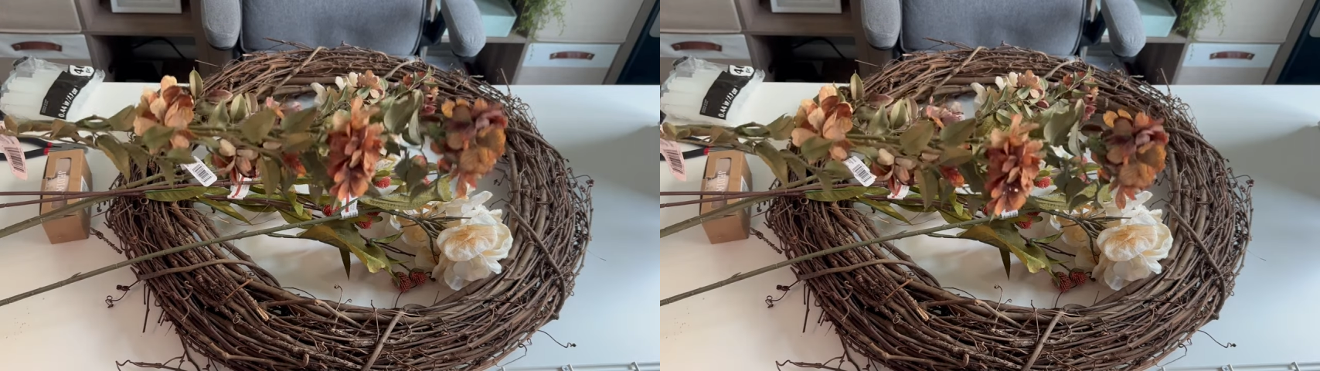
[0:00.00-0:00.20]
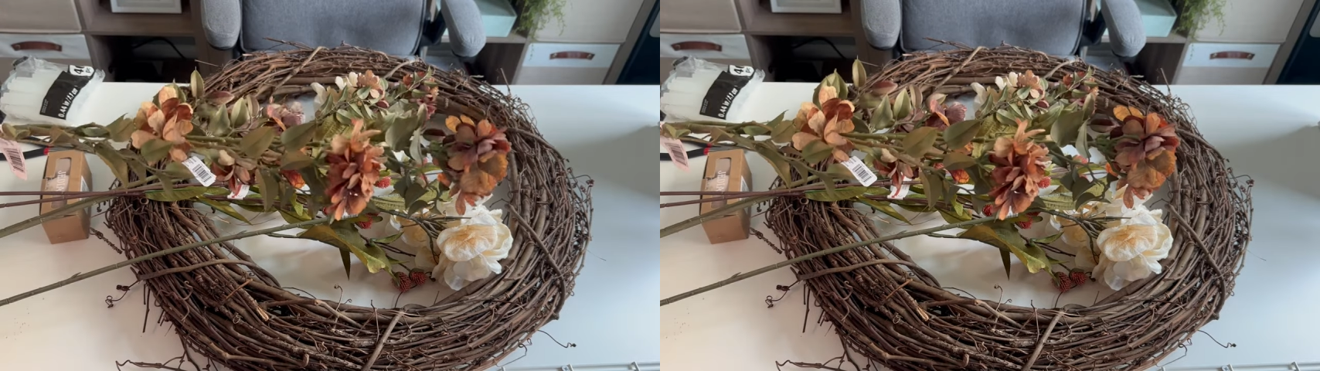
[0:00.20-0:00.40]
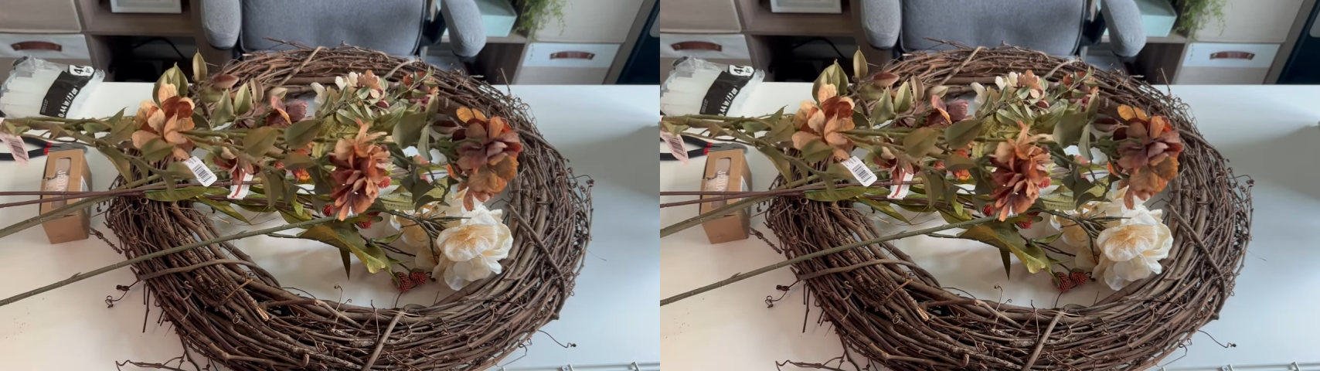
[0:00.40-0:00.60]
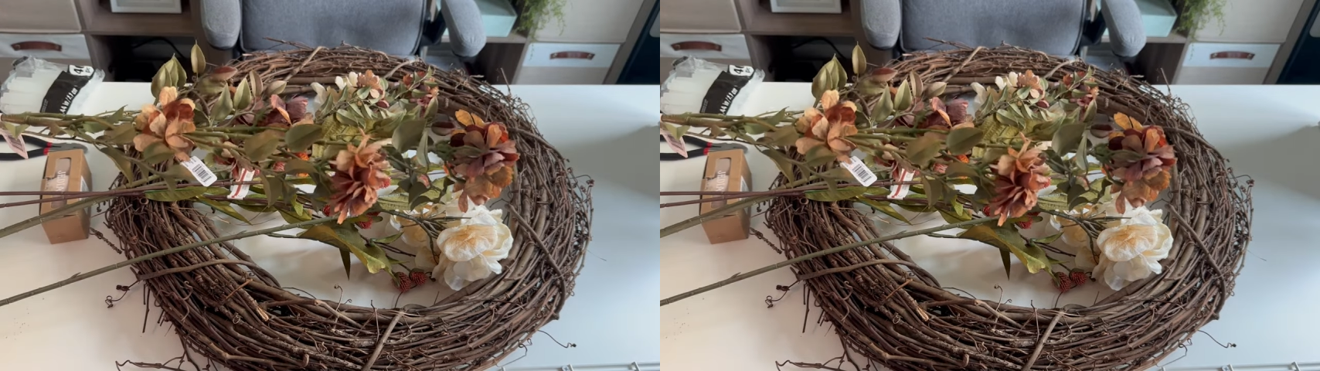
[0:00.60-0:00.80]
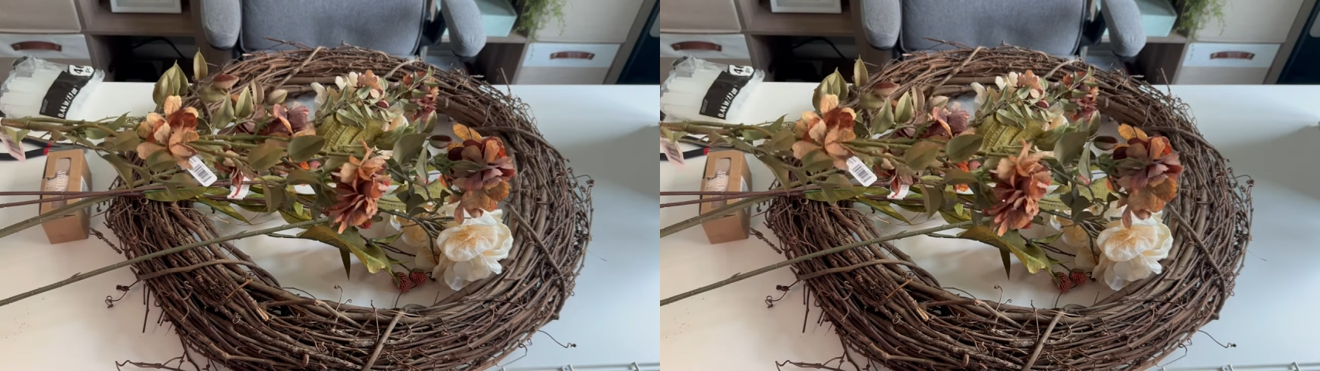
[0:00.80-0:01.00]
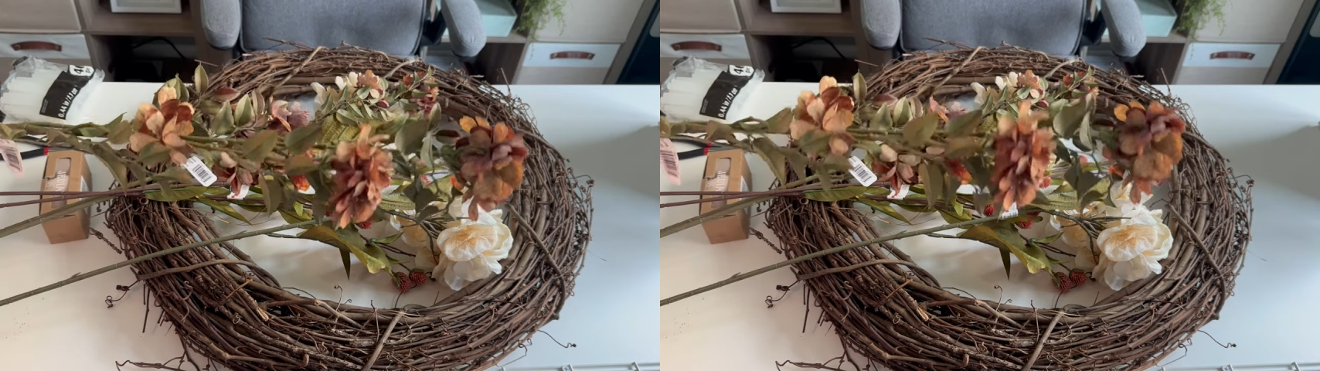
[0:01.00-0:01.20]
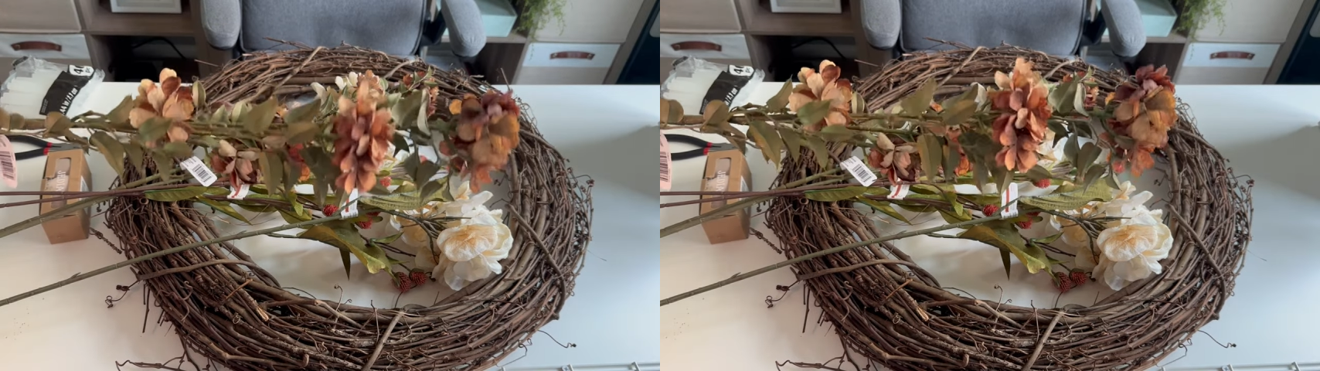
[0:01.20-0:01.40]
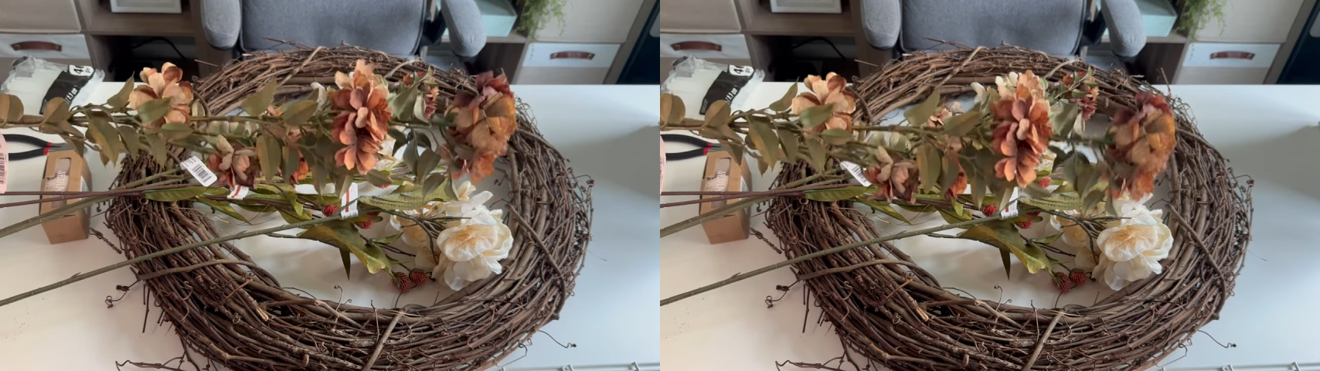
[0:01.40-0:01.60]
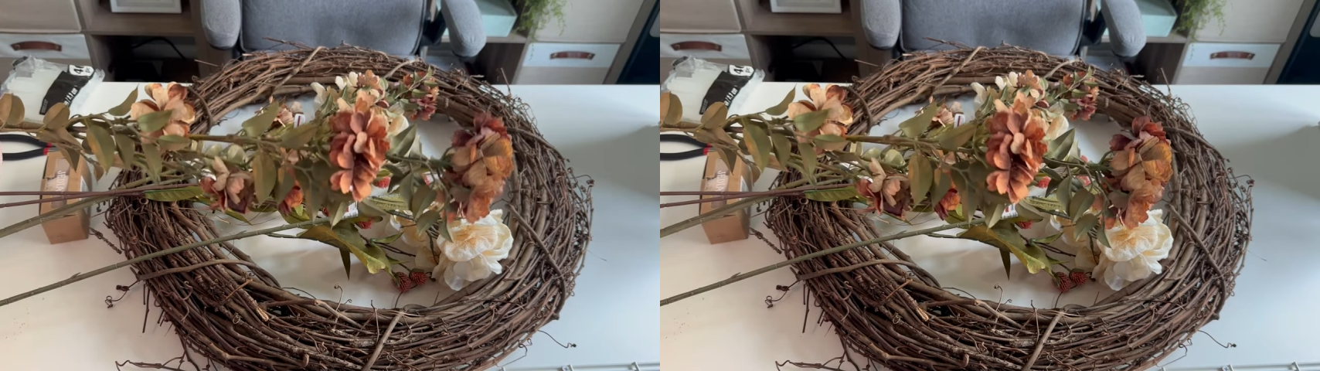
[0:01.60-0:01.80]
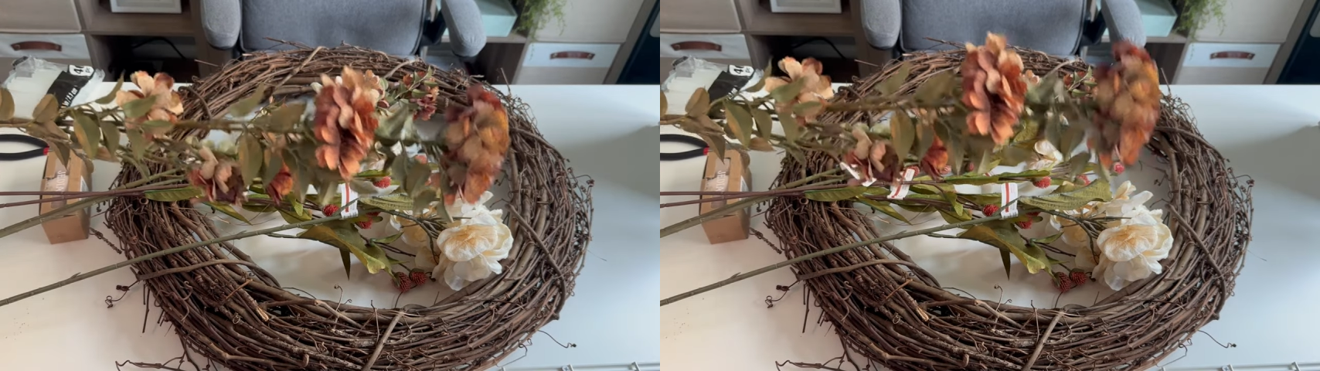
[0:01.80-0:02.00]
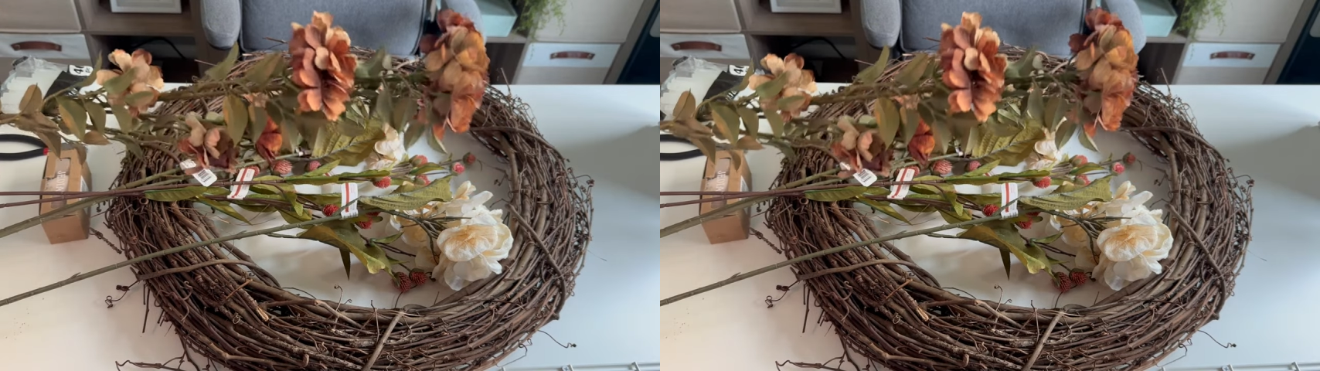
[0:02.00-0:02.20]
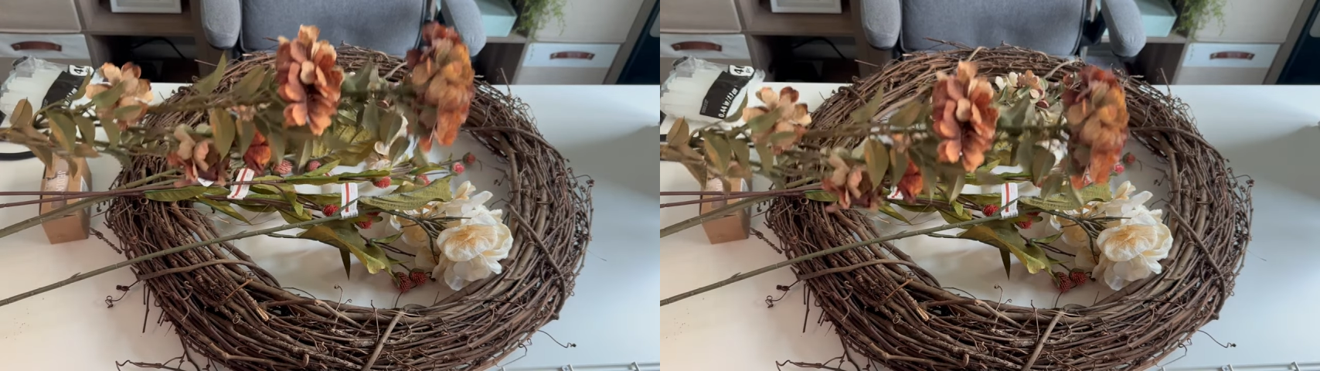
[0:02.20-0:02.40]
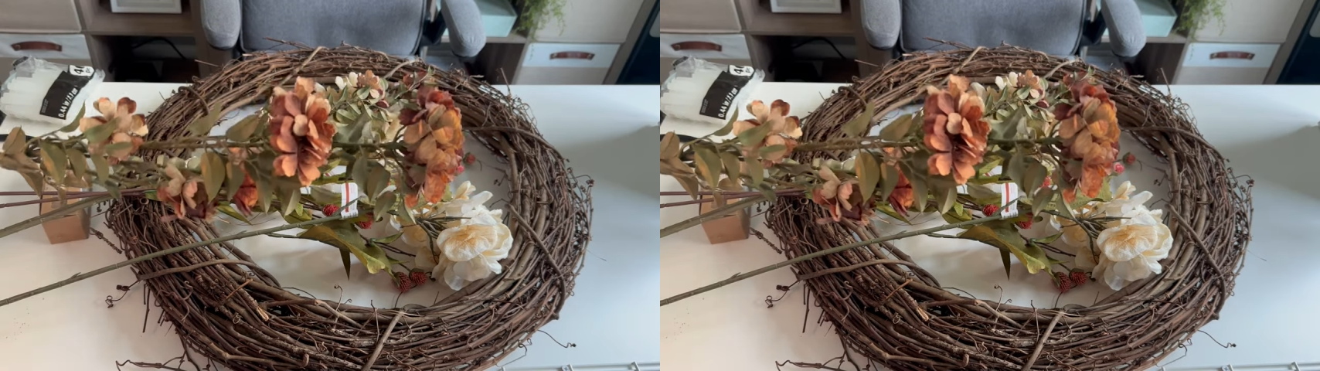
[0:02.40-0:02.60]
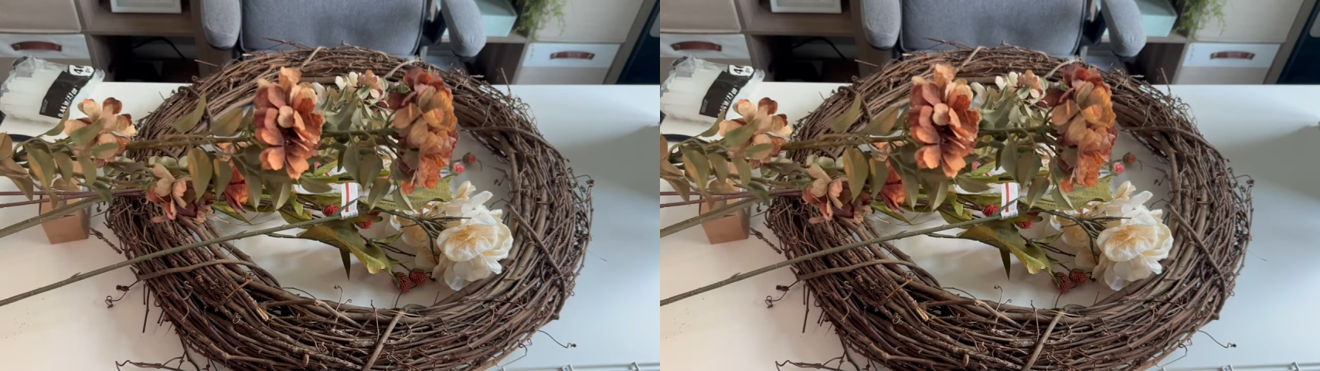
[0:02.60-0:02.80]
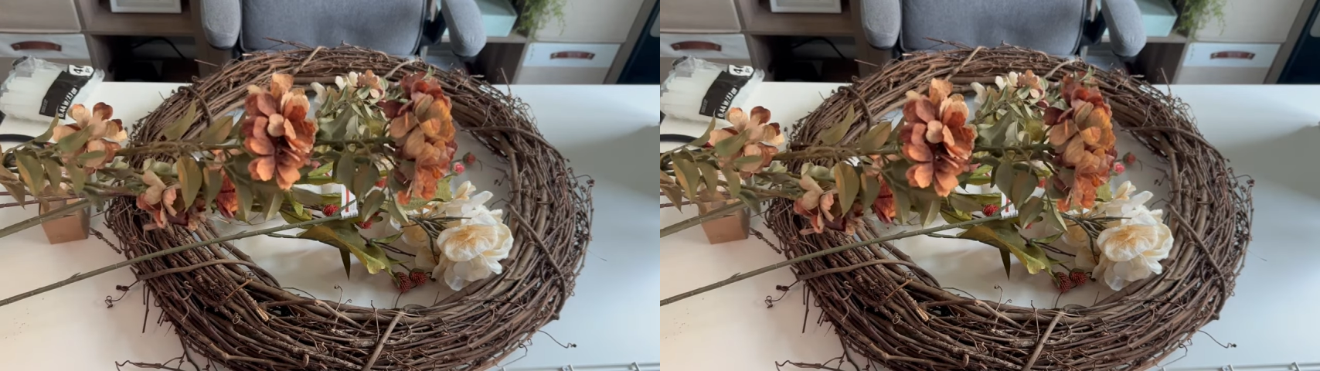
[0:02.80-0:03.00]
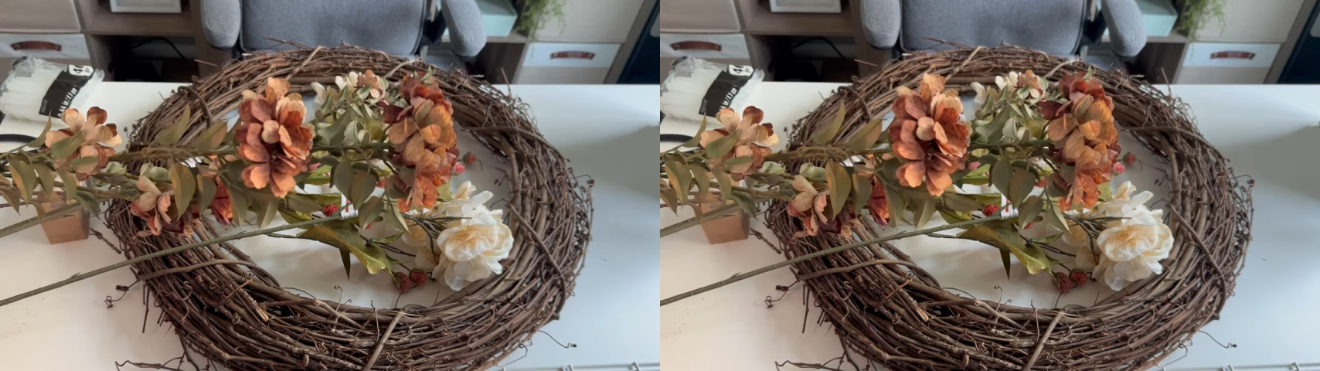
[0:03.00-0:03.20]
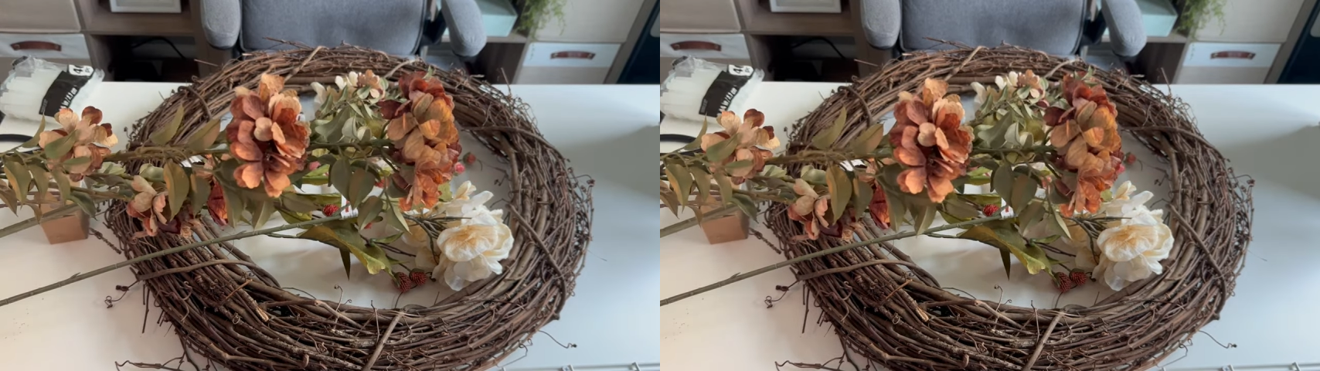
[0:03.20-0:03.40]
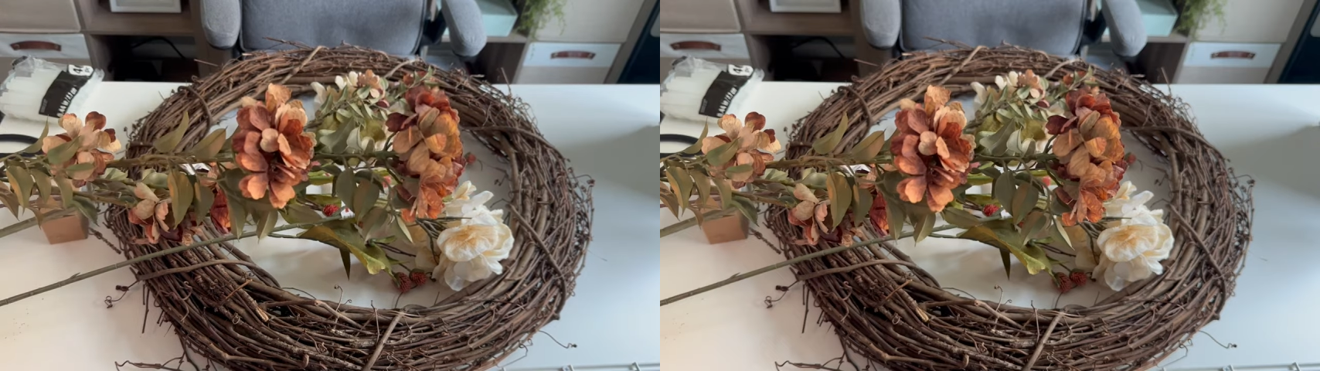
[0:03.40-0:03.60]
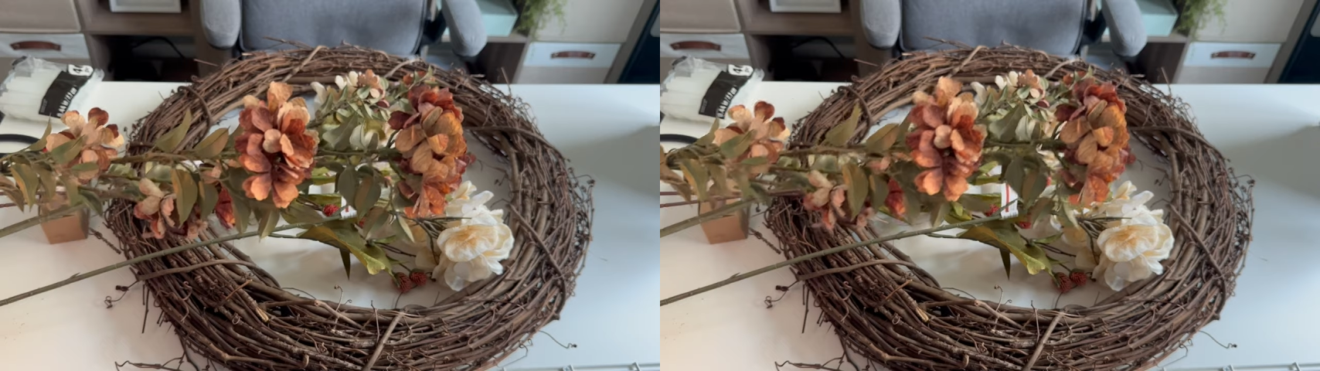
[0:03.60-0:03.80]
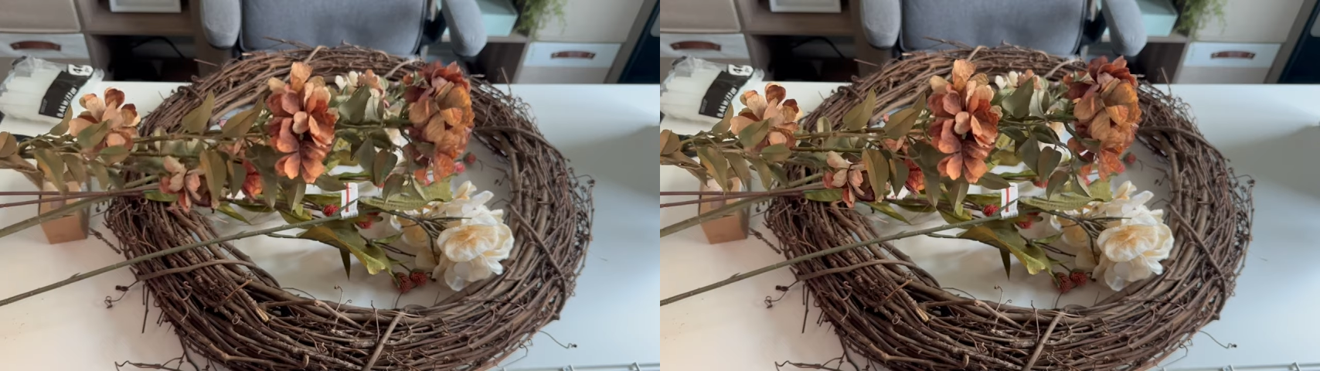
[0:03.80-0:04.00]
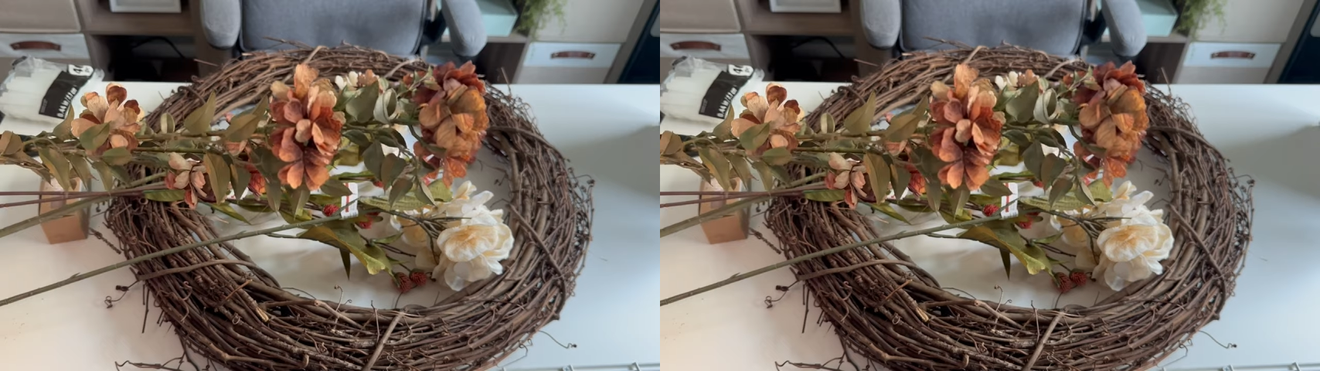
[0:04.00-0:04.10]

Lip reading: (no speaker visible)